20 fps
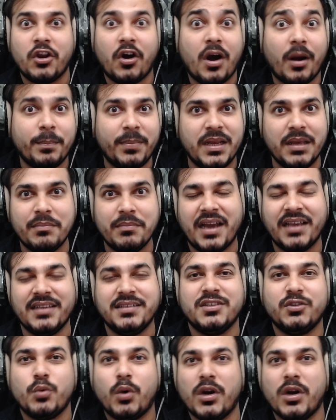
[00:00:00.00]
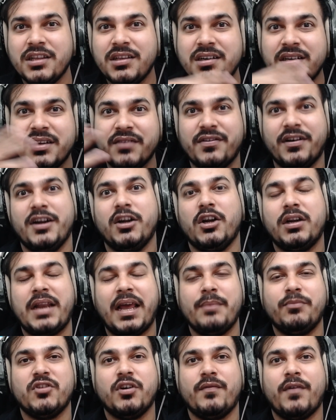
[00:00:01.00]
optimizers, what are the different
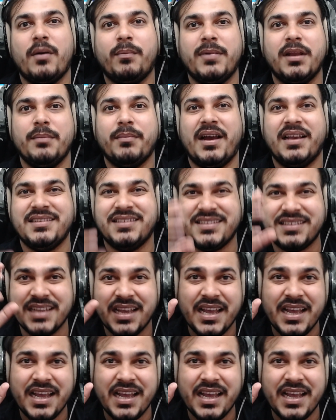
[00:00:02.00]
types of optimizers.